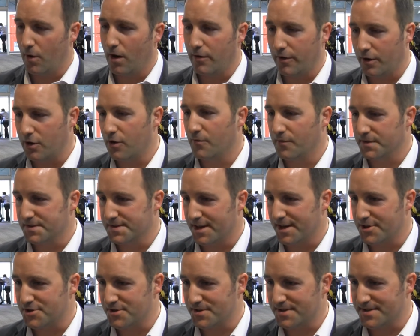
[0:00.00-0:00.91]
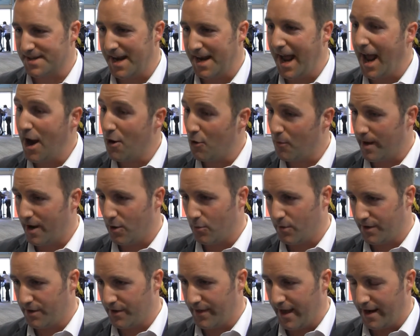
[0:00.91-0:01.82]
are other conversations now about
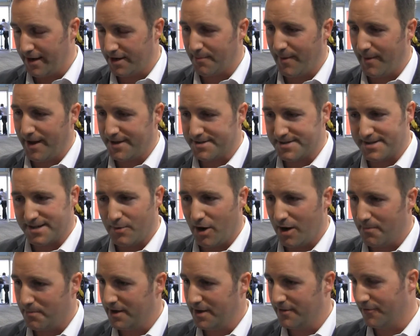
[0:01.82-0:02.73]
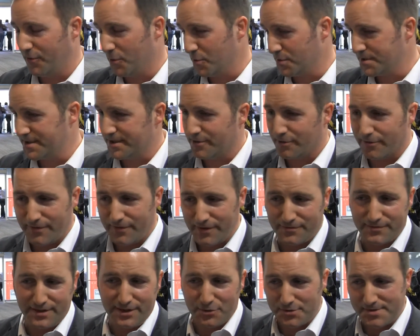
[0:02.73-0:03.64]
whether that capacity might be 40 or
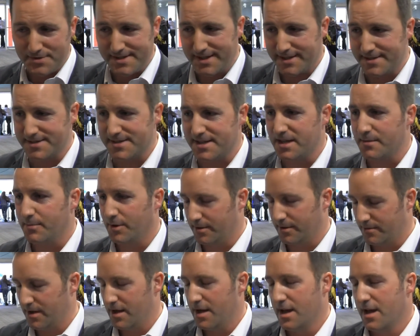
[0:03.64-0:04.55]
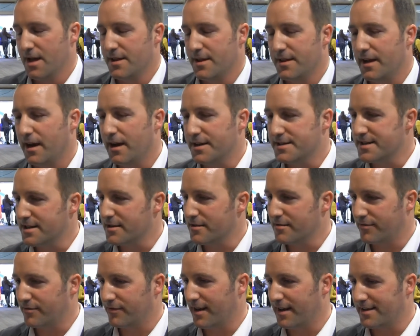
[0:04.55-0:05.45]
50 or 60, but the
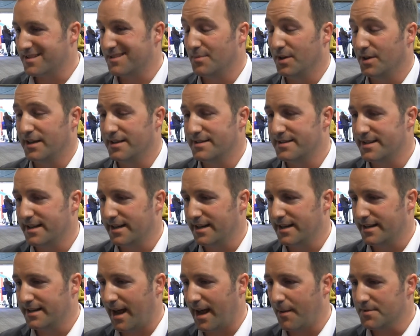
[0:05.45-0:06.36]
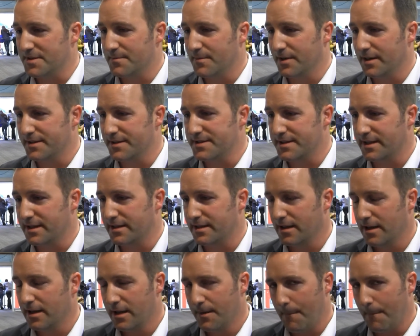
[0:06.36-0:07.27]
idea of flexibility and
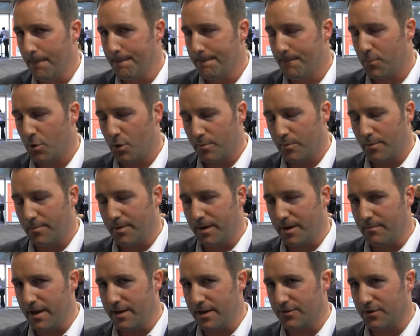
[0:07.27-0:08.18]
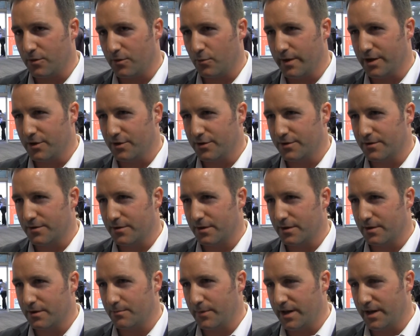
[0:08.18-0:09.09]
adaptability probably meant that we
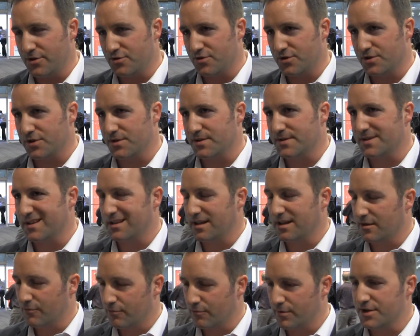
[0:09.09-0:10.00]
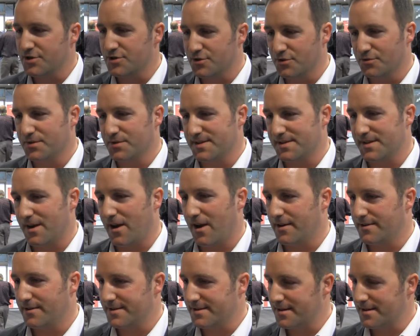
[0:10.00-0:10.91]
couldn't introduce in the original
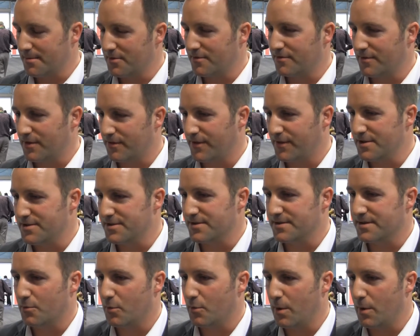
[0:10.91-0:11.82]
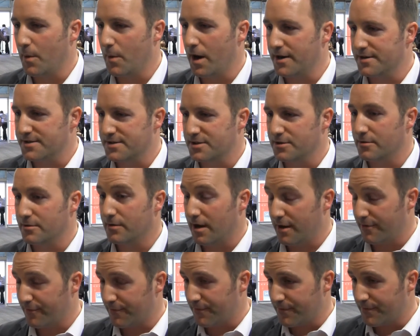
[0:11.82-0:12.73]
design some of the features that we might do
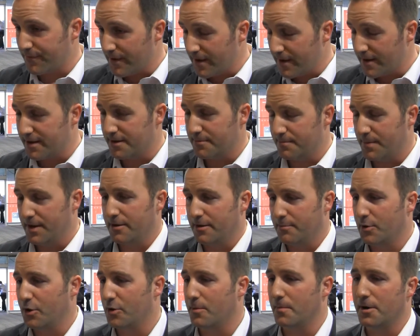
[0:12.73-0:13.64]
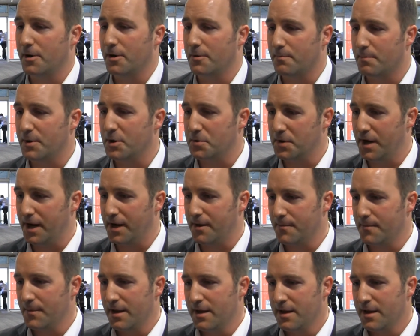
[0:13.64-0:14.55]
if it had been a permanent
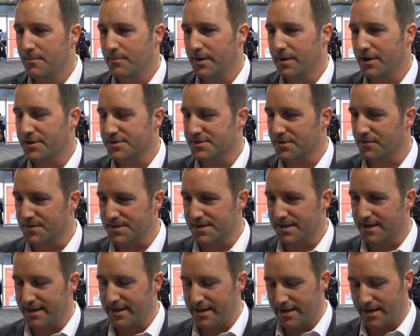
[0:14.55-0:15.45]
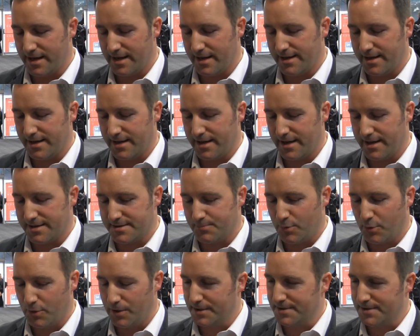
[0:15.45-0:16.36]
building. Because obviously it's
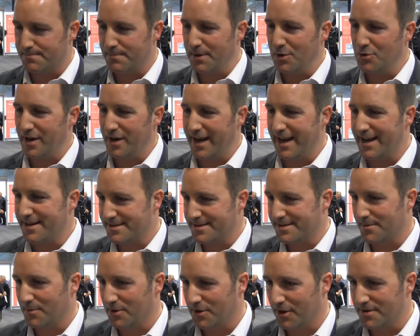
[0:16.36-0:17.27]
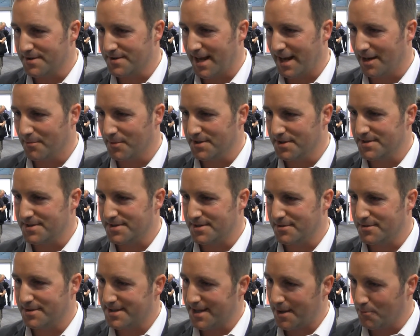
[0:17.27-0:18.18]
pointless building in some of those elements
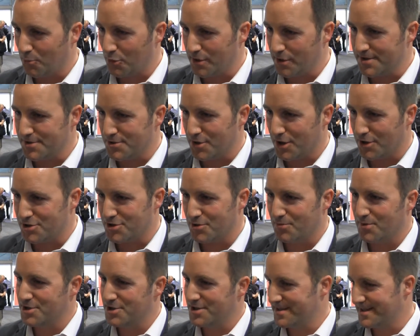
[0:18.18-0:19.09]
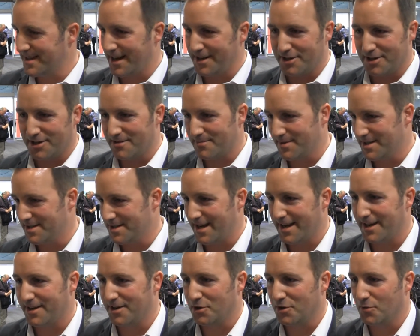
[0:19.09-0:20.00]
to a temporary structure which is then going to be
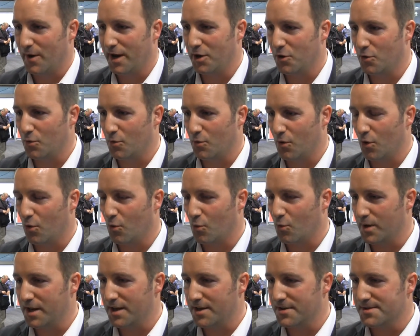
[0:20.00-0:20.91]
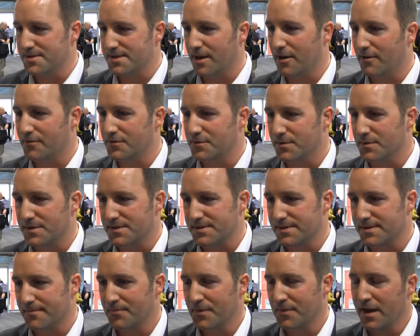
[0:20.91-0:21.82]
taken away or reused
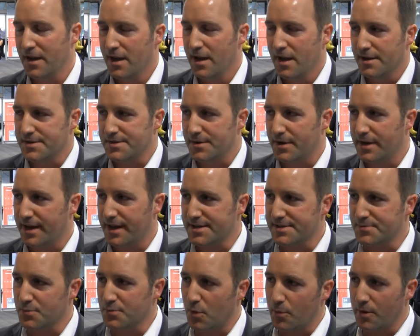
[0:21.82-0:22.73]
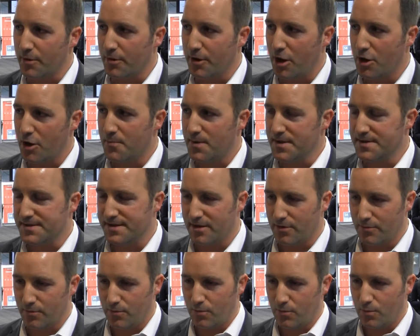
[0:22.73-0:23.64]
afterwards. So I guess what we would hope is
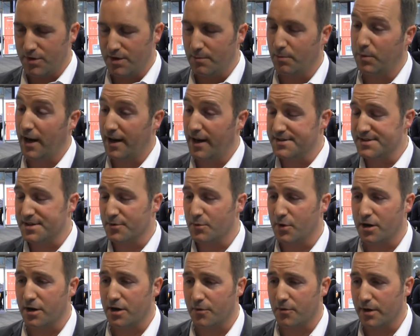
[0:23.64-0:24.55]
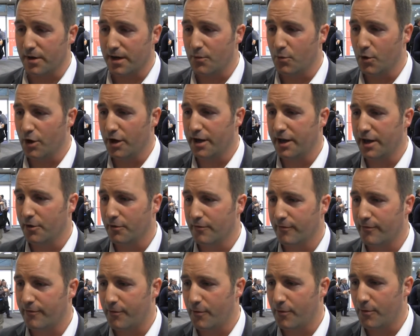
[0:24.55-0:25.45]
that with the plans that we're currently working
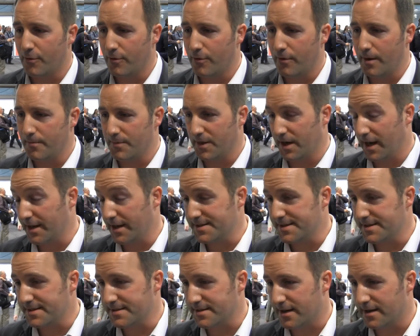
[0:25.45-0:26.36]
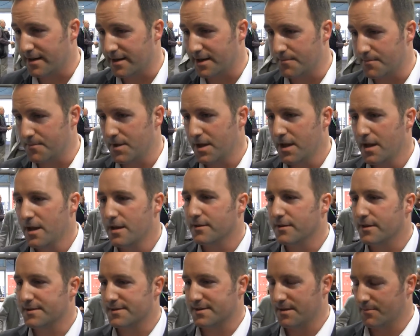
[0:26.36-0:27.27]
on for the Legacy Stadium,
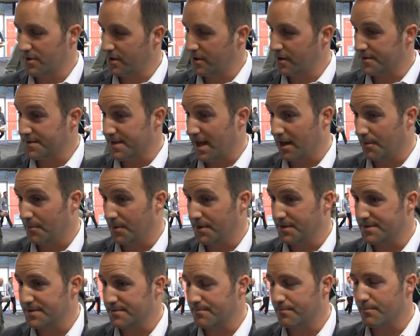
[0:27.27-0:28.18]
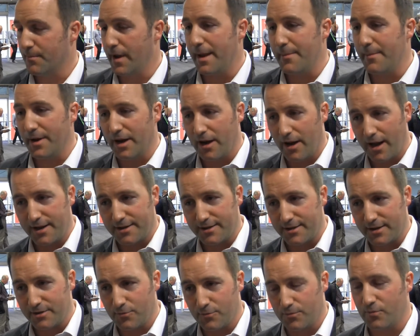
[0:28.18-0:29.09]
that some of those elements, maybe like
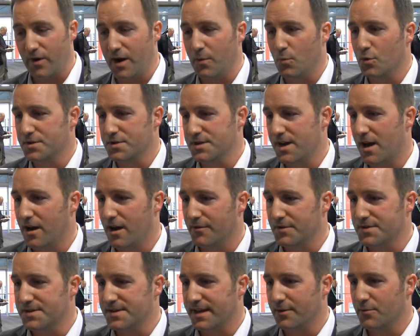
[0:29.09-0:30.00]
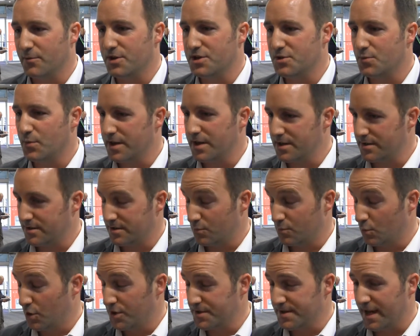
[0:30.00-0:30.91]
the rainwater harvesting, which we
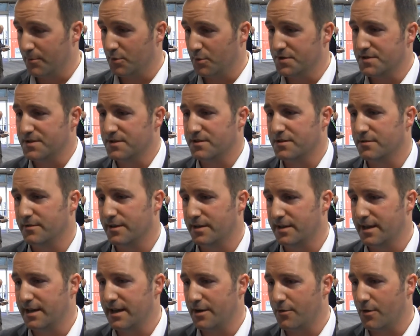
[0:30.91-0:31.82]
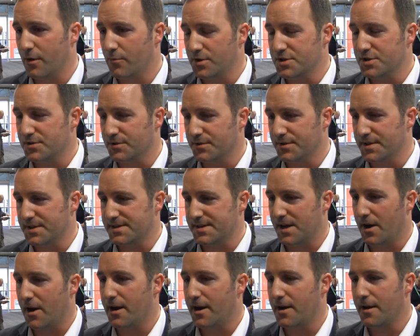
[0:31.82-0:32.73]
weren't able to do in the original
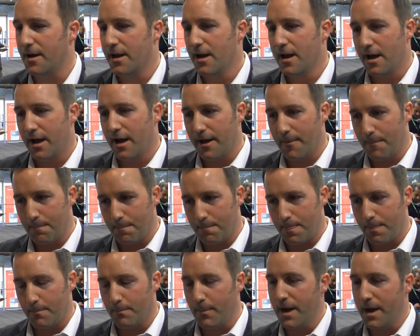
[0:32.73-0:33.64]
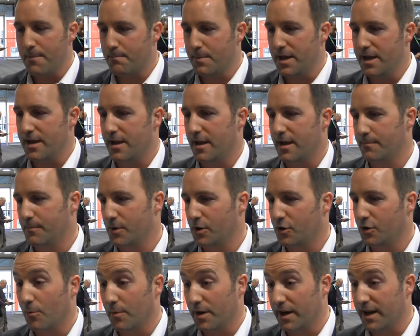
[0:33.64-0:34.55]
design, might be
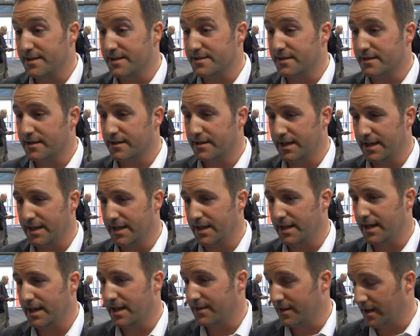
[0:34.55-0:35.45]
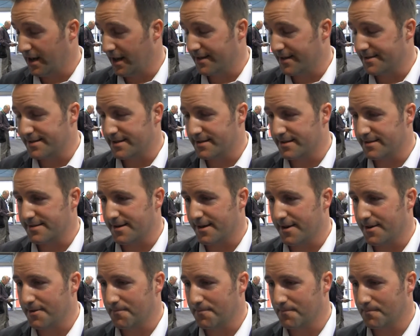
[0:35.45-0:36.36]
accommodated in the Legacy
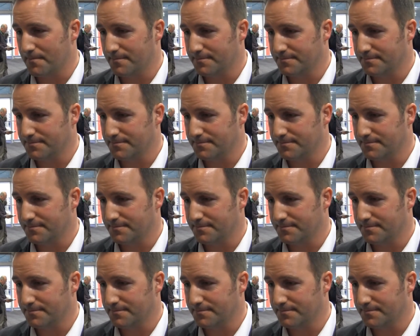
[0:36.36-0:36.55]
design.